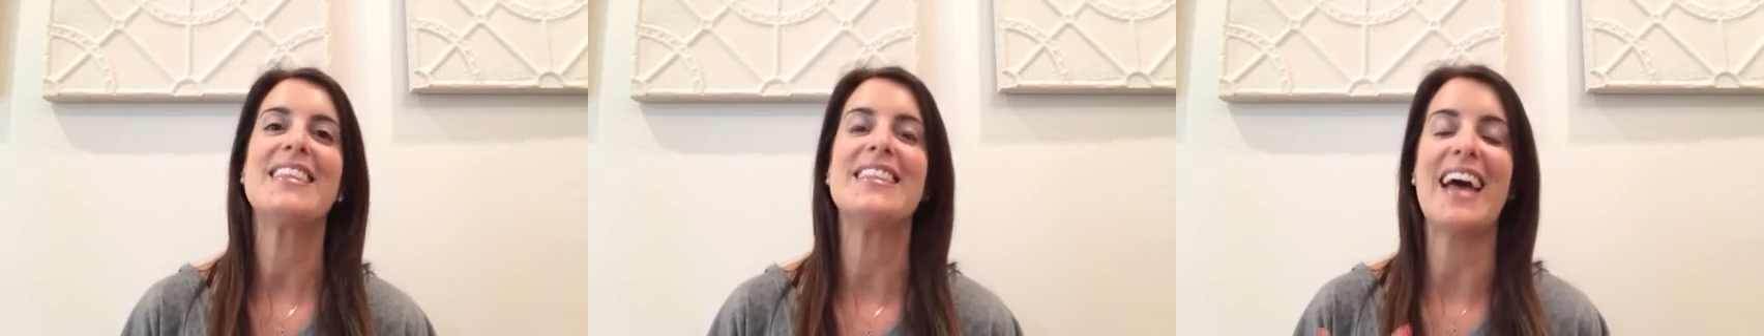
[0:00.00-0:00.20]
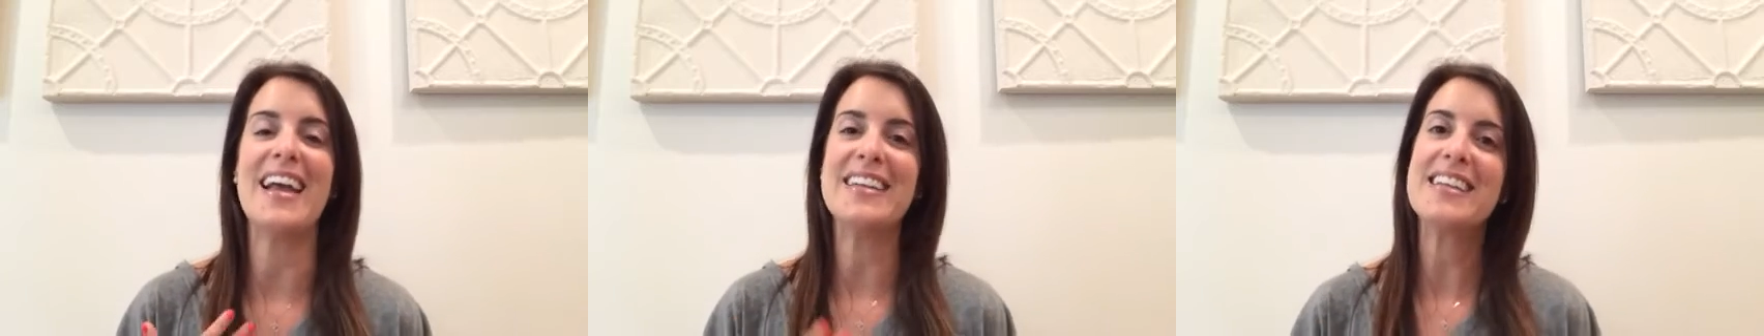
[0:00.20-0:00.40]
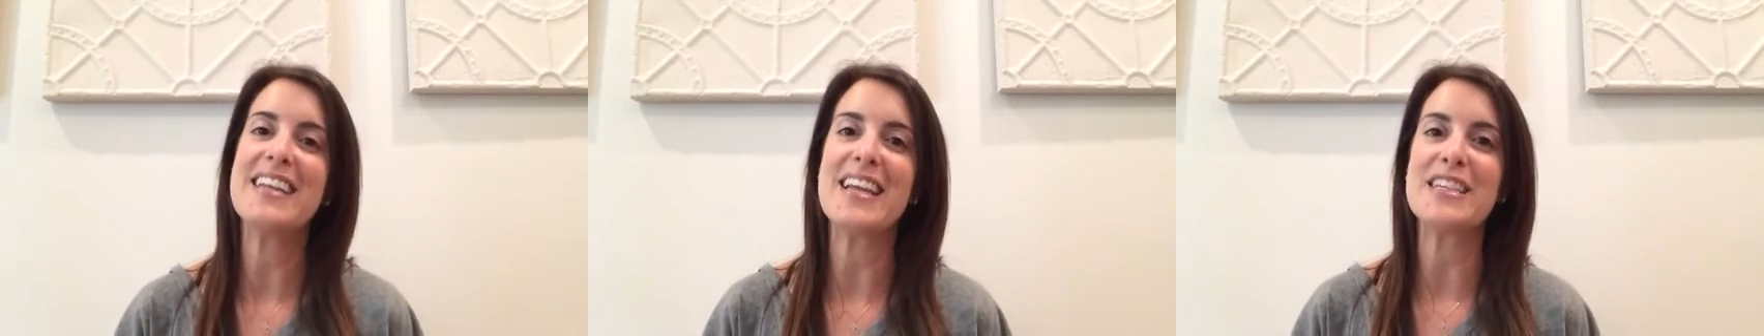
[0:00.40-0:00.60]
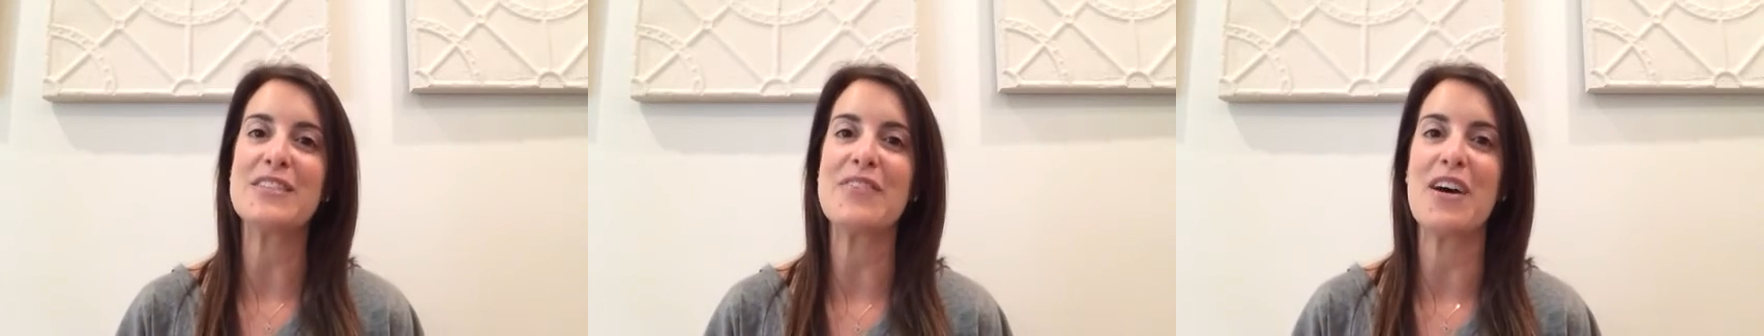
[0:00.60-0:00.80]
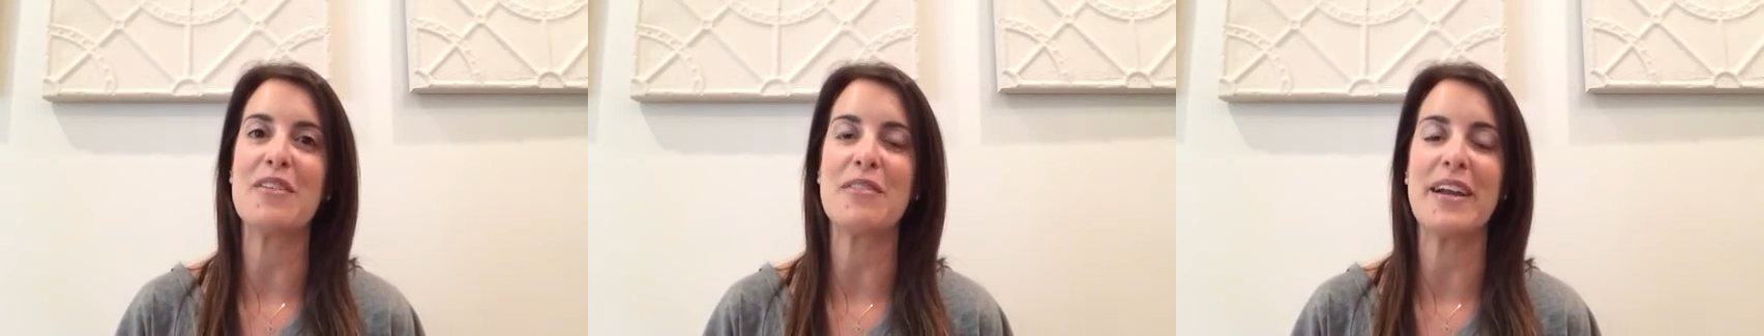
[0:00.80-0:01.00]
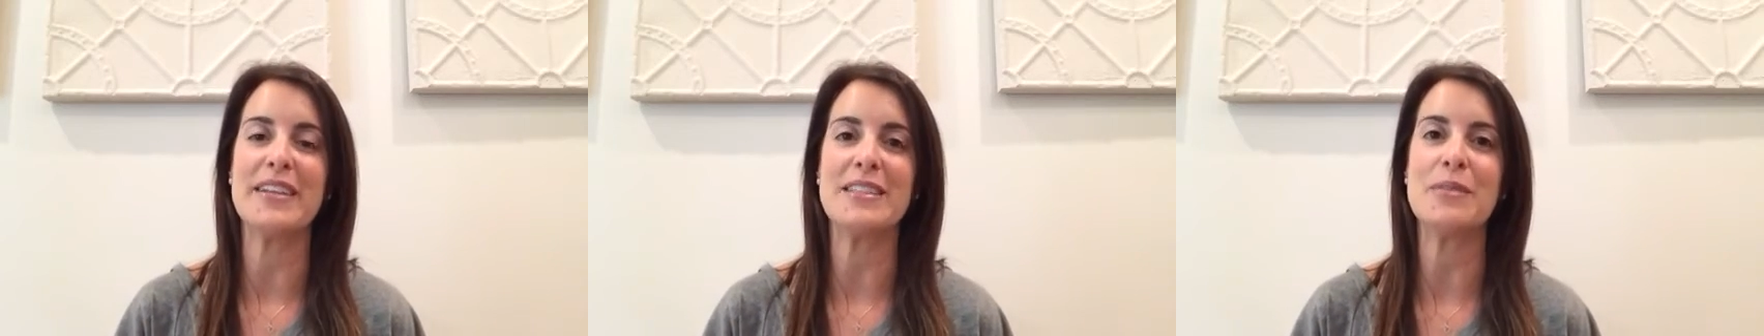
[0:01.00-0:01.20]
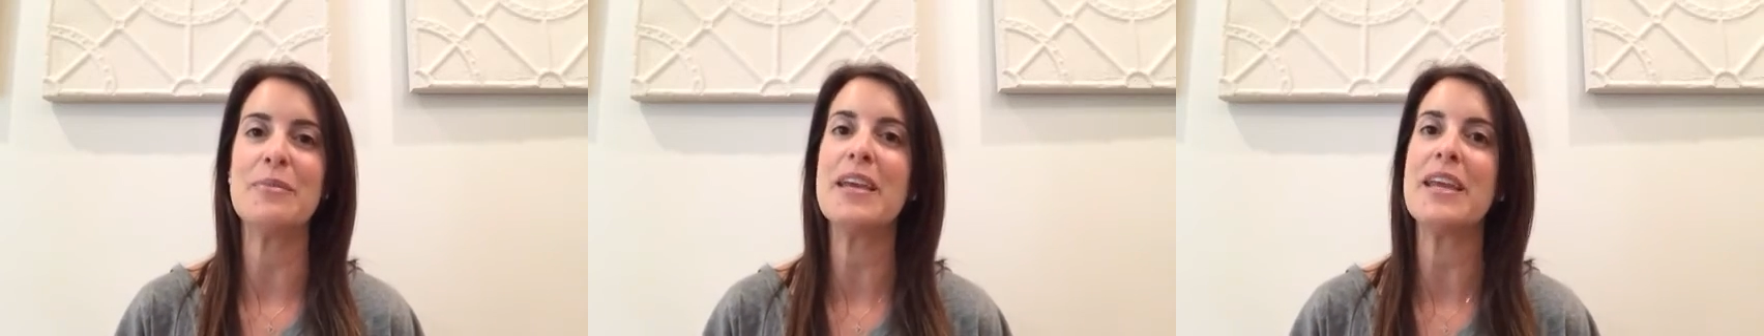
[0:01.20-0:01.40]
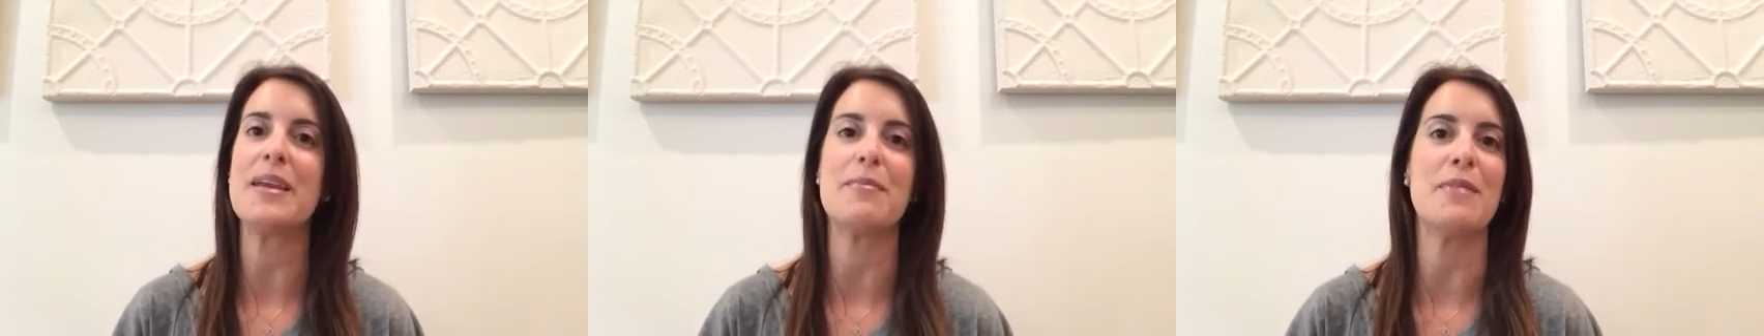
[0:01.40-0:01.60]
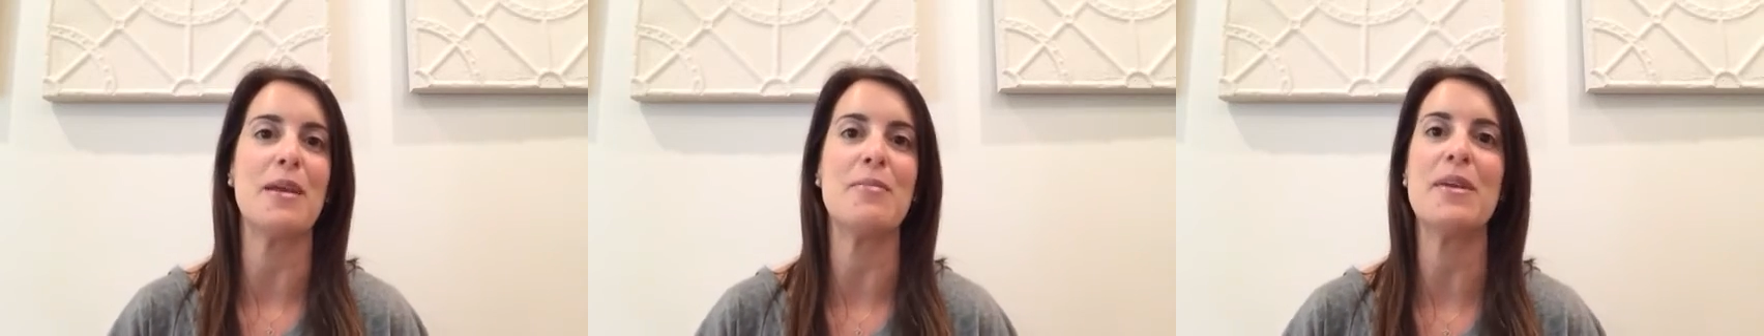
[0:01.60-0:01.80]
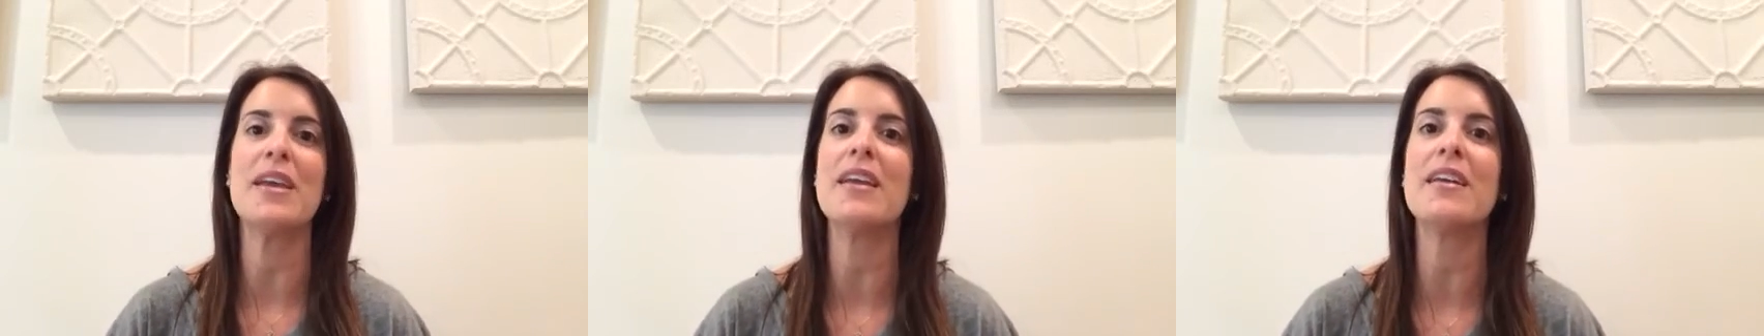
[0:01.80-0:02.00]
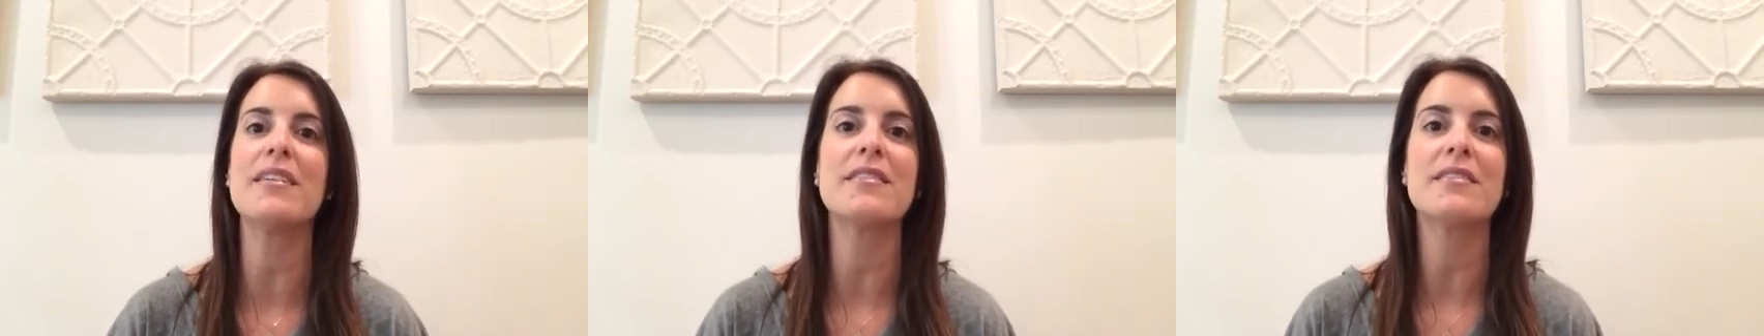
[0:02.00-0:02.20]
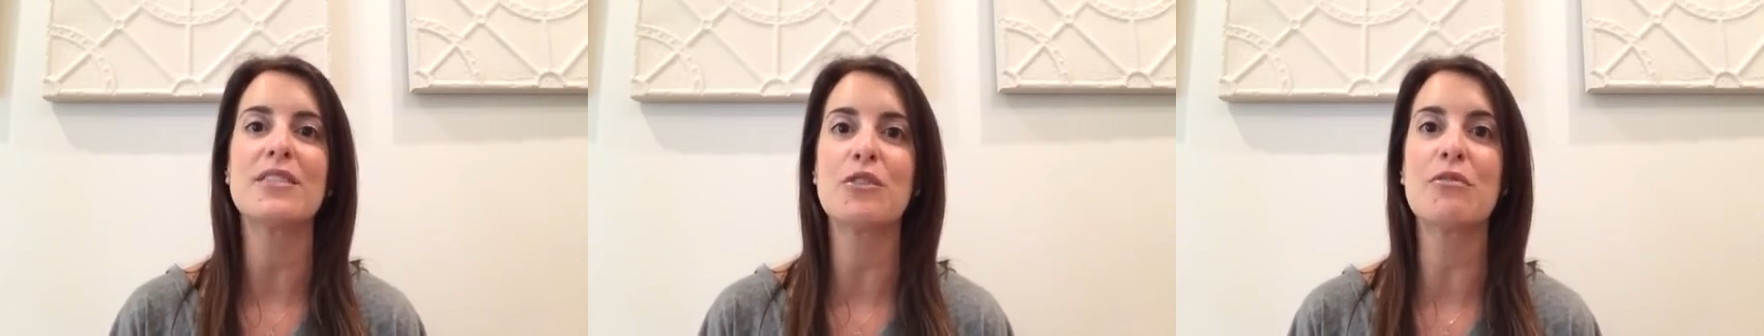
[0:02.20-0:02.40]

90 days felt right to me. Maybe